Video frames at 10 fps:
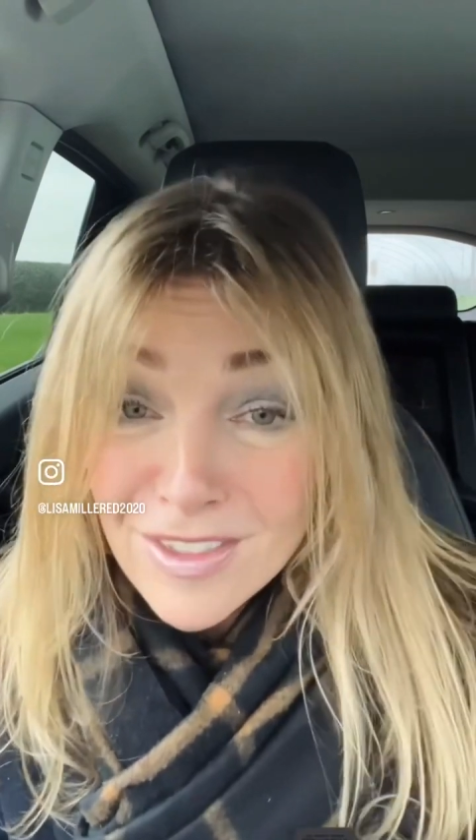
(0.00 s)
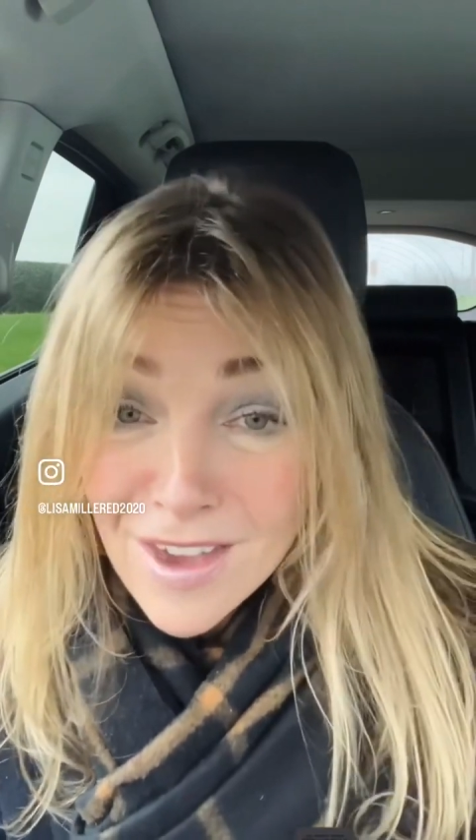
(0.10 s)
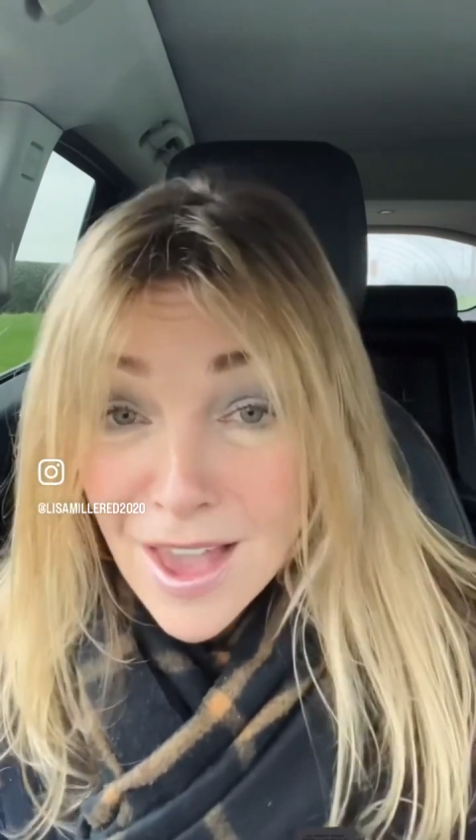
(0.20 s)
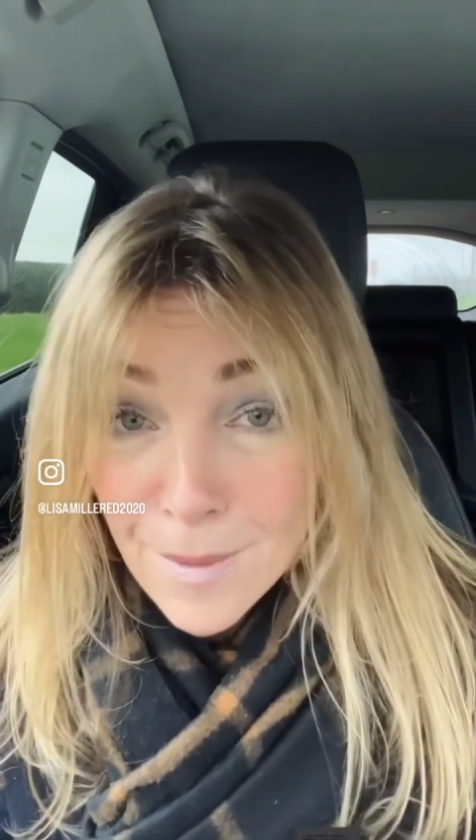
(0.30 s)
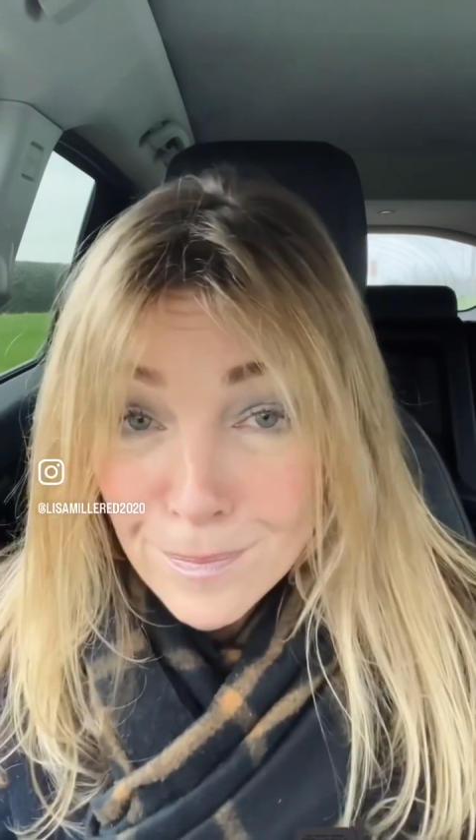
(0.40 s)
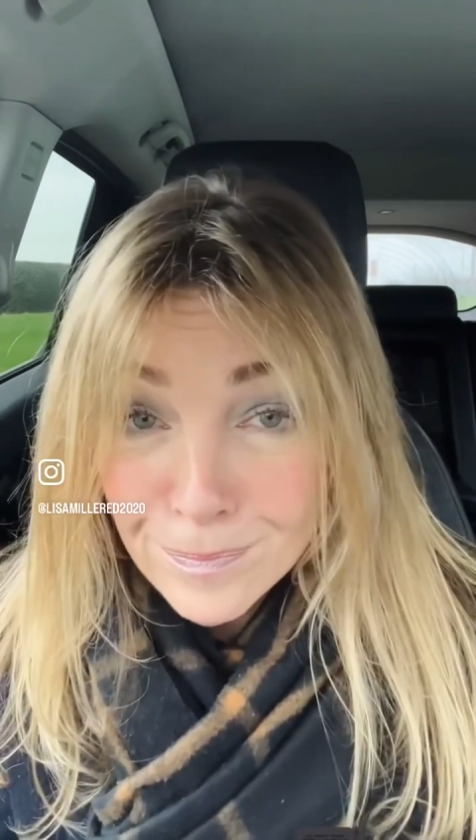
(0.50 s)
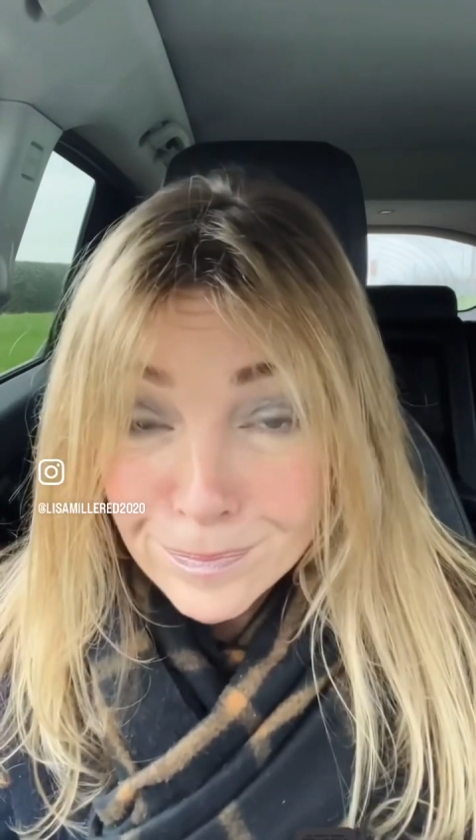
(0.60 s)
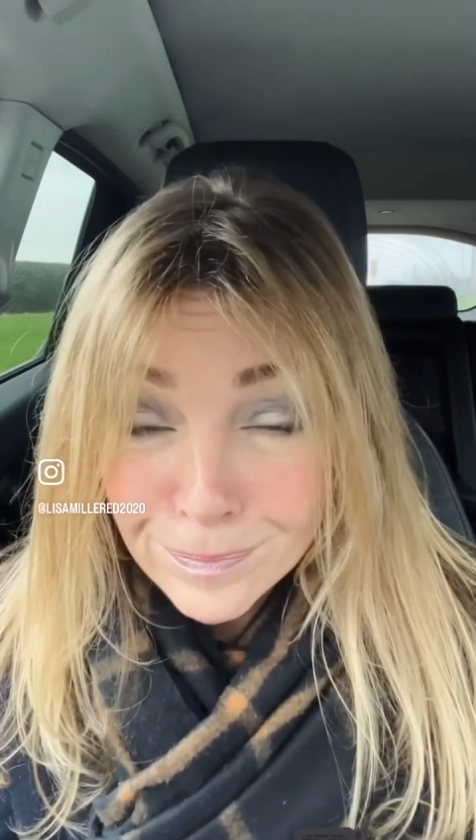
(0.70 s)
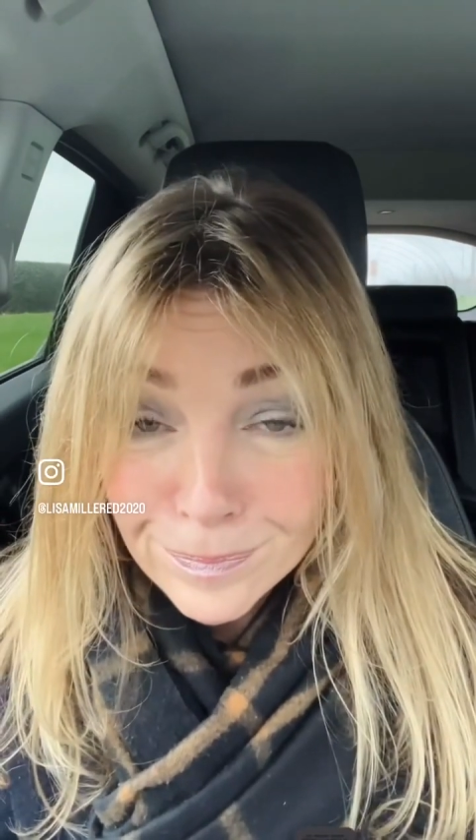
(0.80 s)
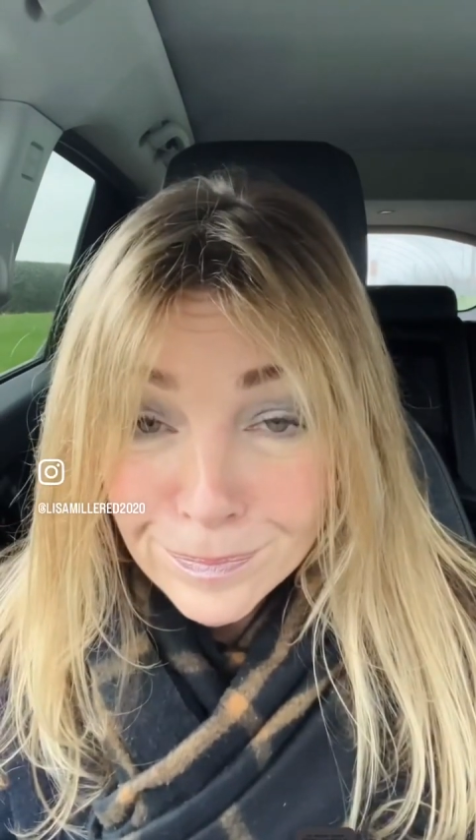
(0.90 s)
them.
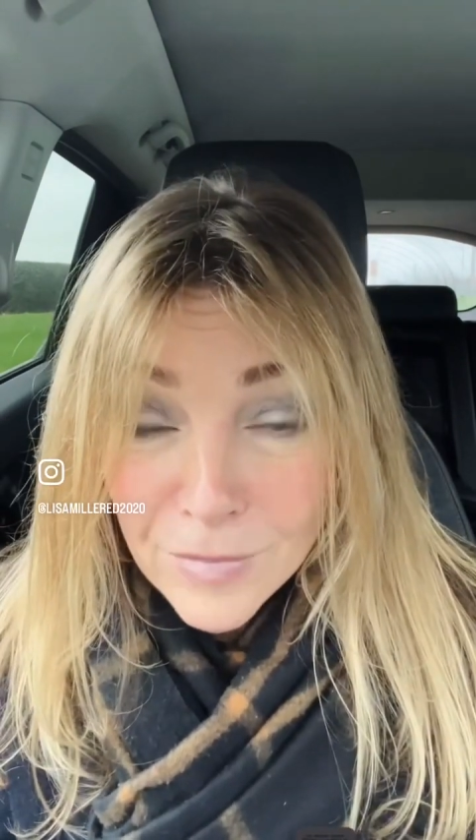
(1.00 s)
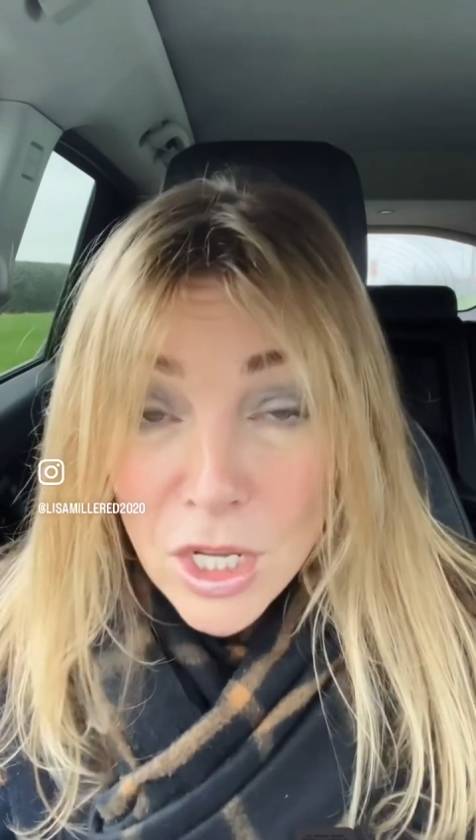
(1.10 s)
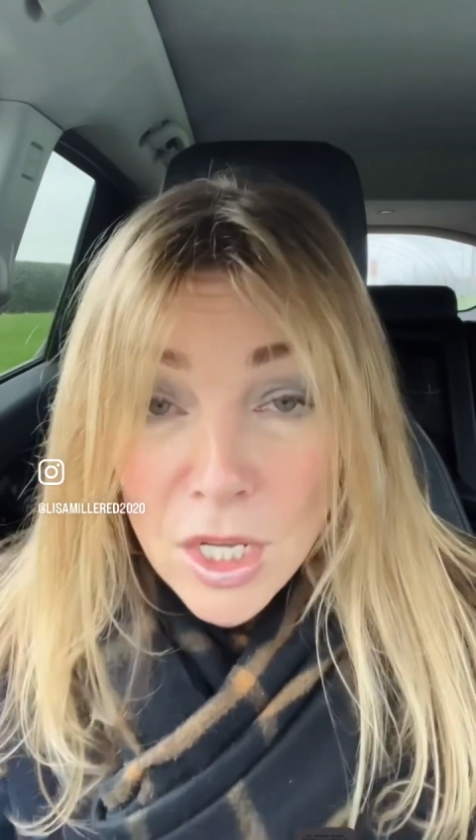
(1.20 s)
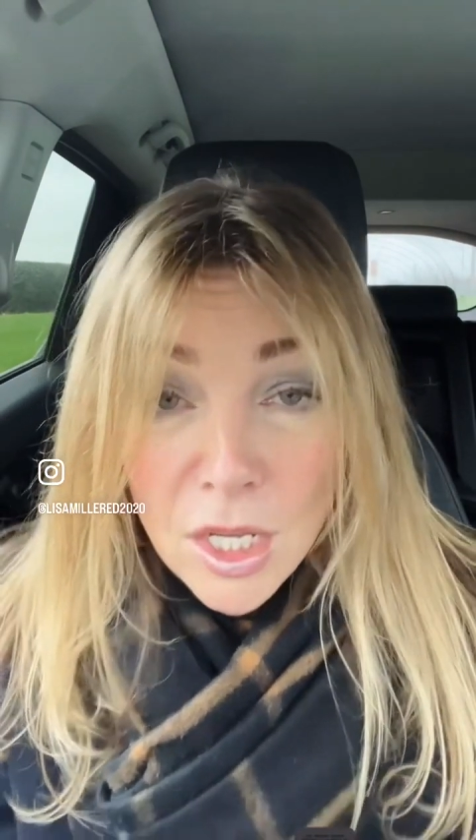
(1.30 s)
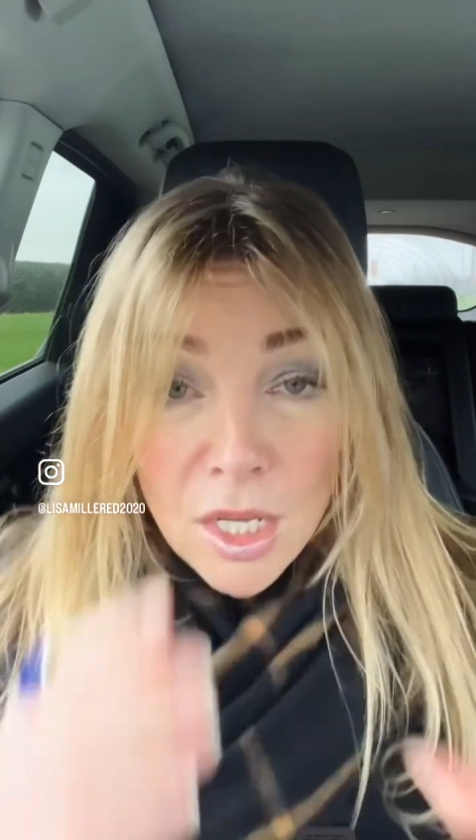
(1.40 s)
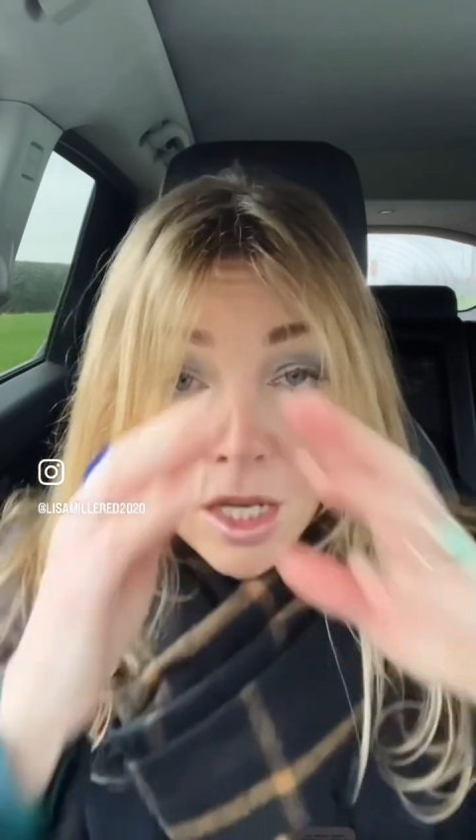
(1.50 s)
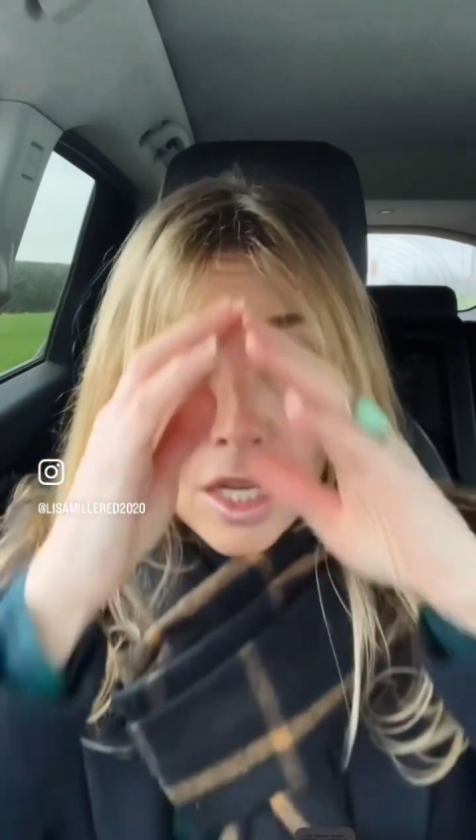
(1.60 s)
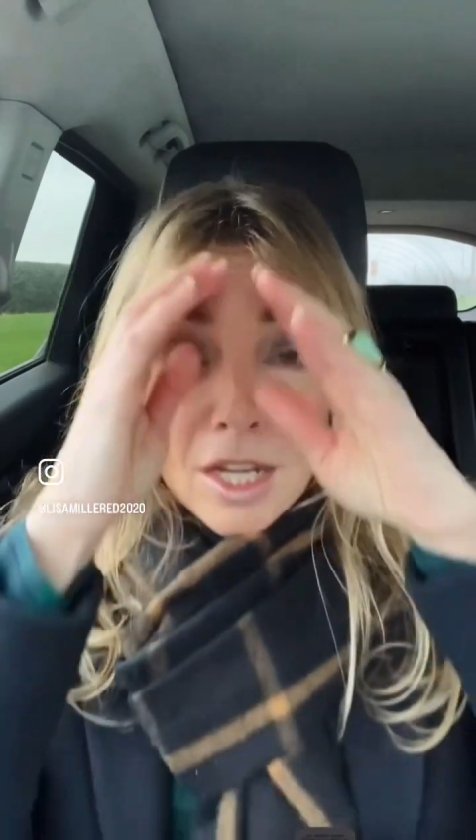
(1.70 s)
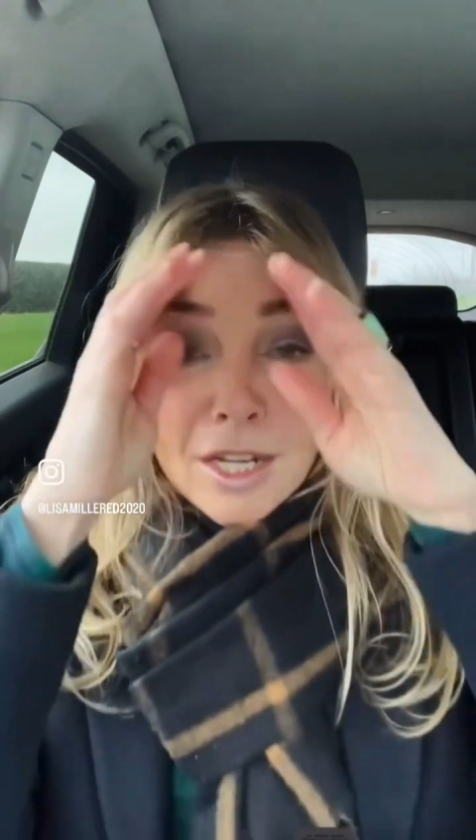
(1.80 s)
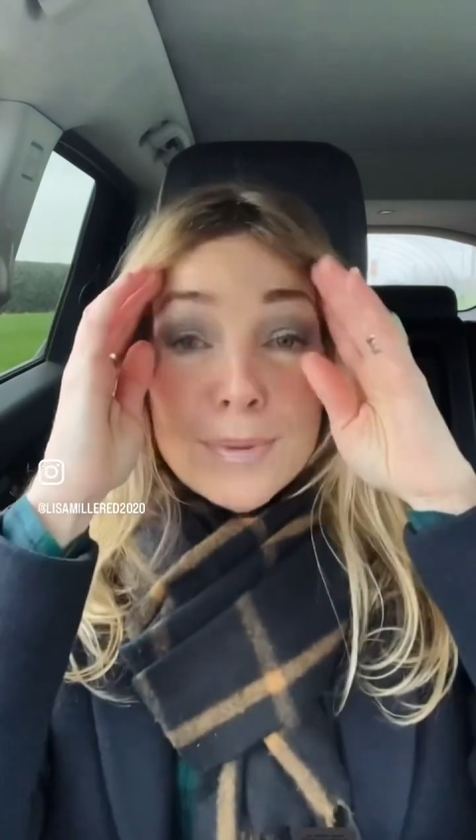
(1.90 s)

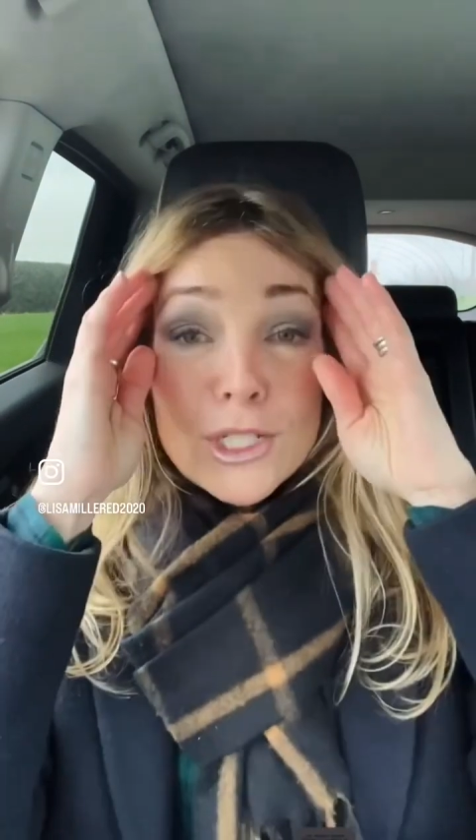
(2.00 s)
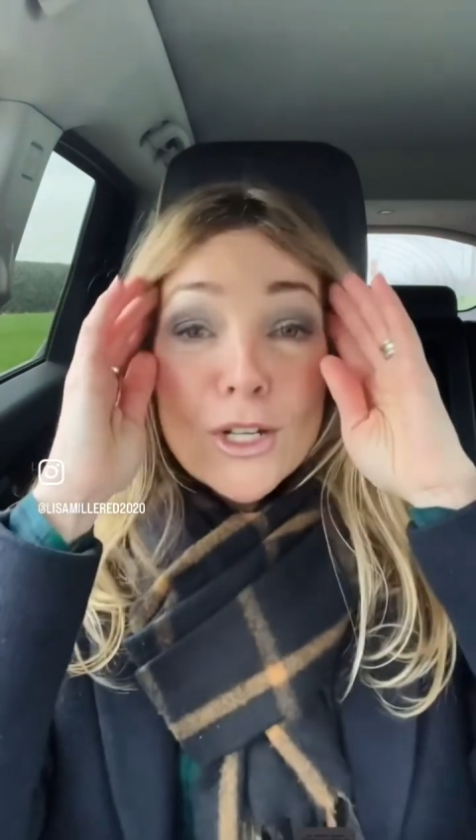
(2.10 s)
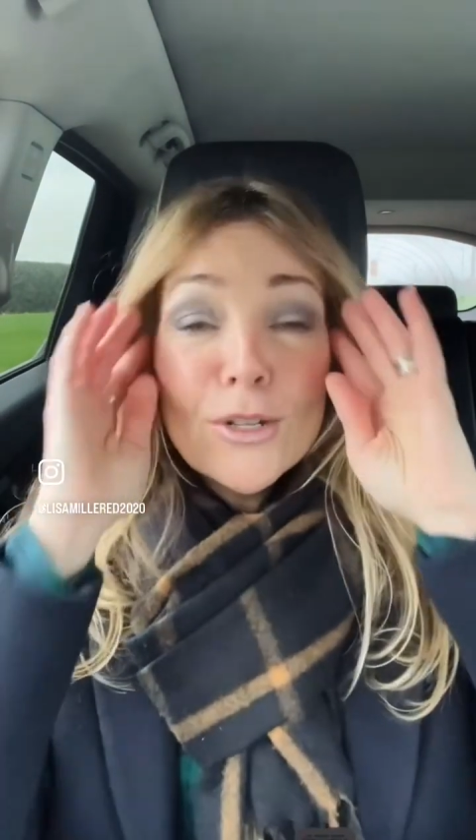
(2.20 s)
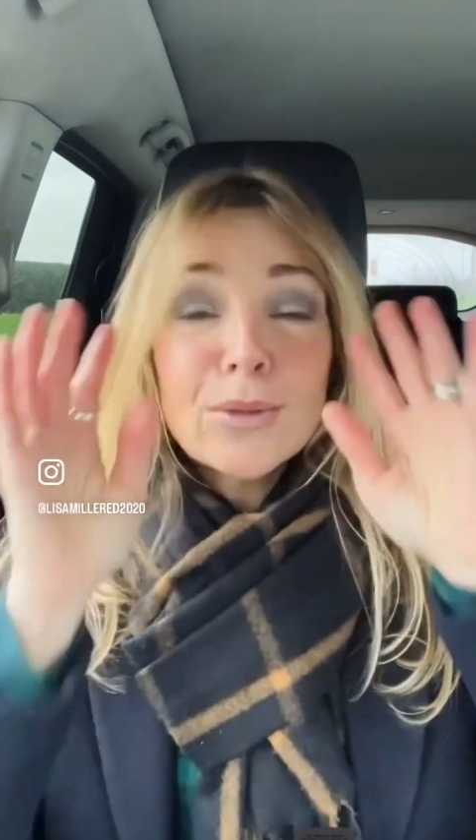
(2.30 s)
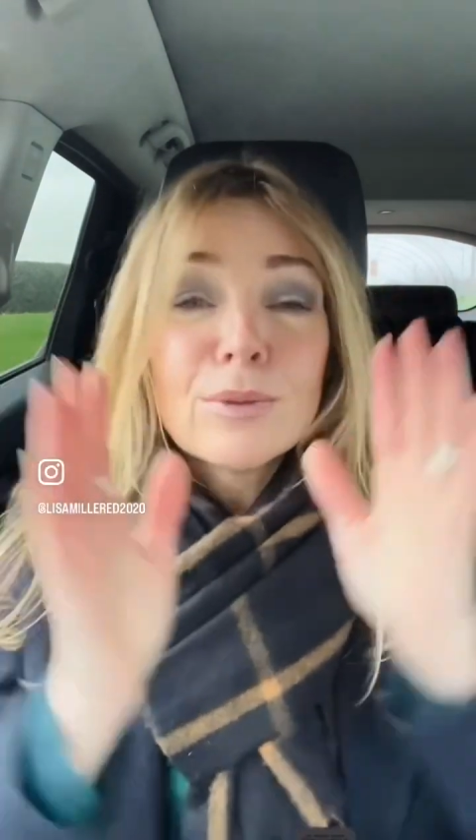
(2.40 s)
Number two,